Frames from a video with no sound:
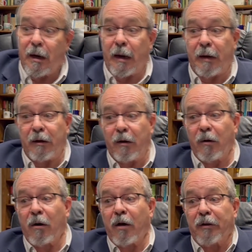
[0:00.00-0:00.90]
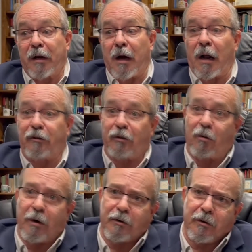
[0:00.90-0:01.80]
and here are the
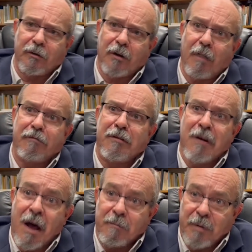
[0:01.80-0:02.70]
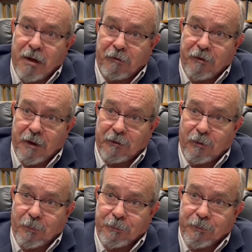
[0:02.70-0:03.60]
consequences of not being
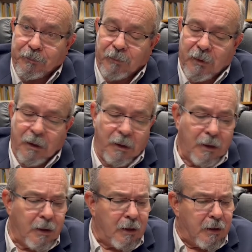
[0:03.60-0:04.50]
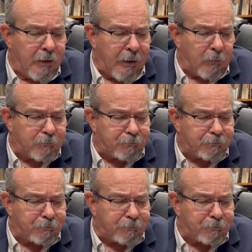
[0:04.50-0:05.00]
faithful. Now,